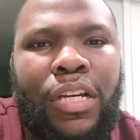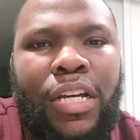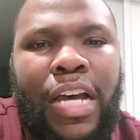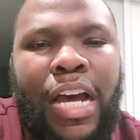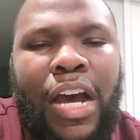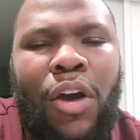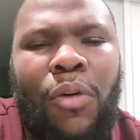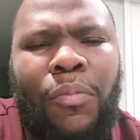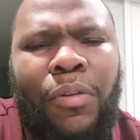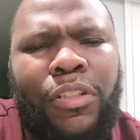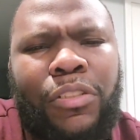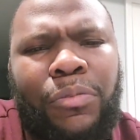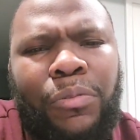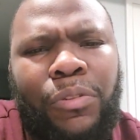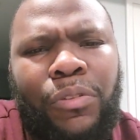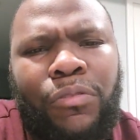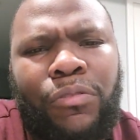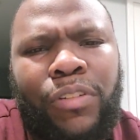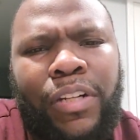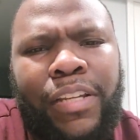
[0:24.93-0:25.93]
"How Much Will
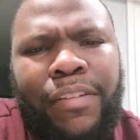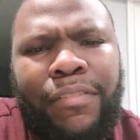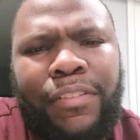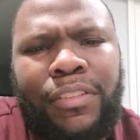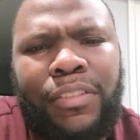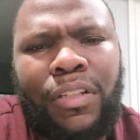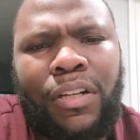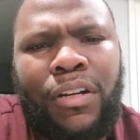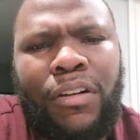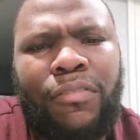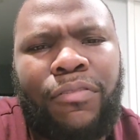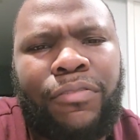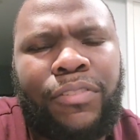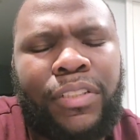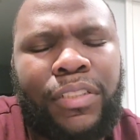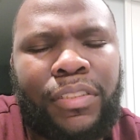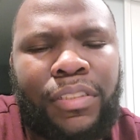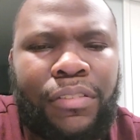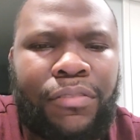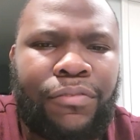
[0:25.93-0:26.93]
the Ravens
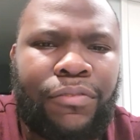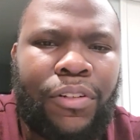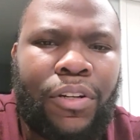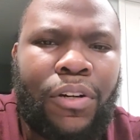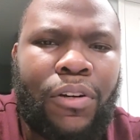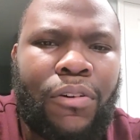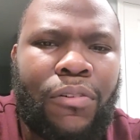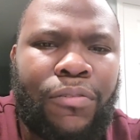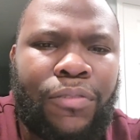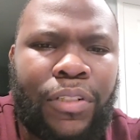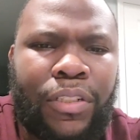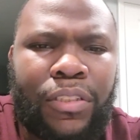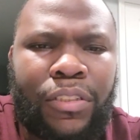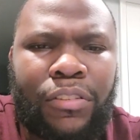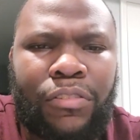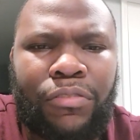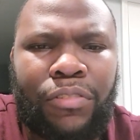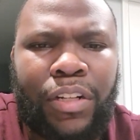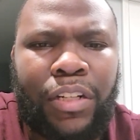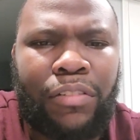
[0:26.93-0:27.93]
Offense Evolve Under
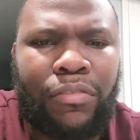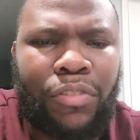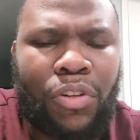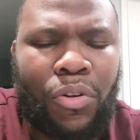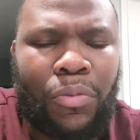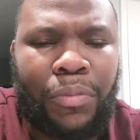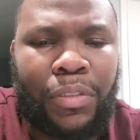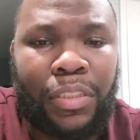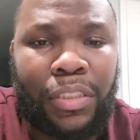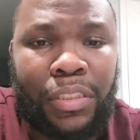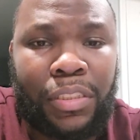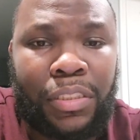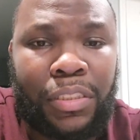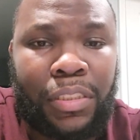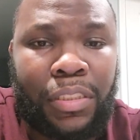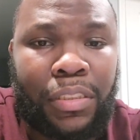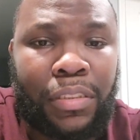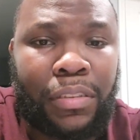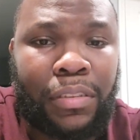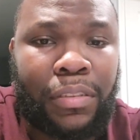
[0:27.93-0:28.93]
Greg Roman This
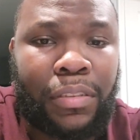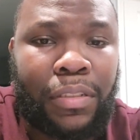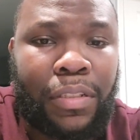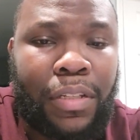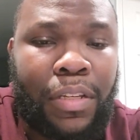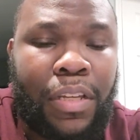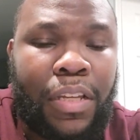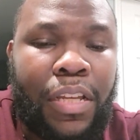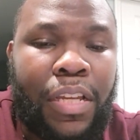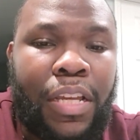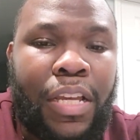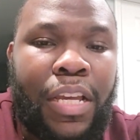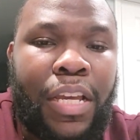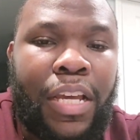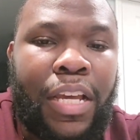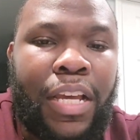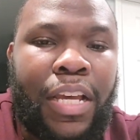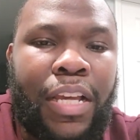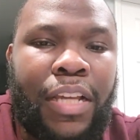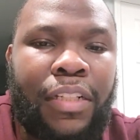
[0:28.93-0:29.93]
Year?"
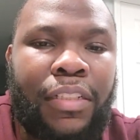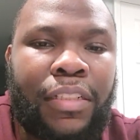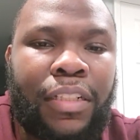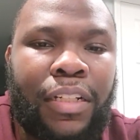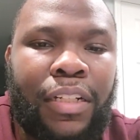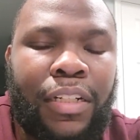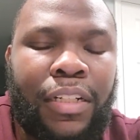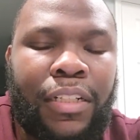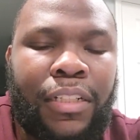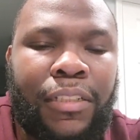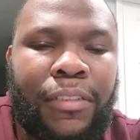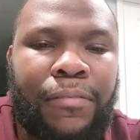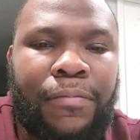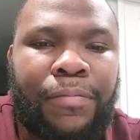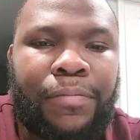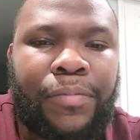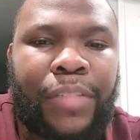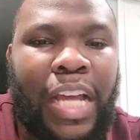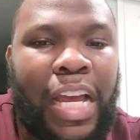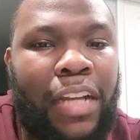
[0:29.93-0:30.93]
And
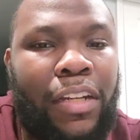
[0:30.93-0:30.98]
I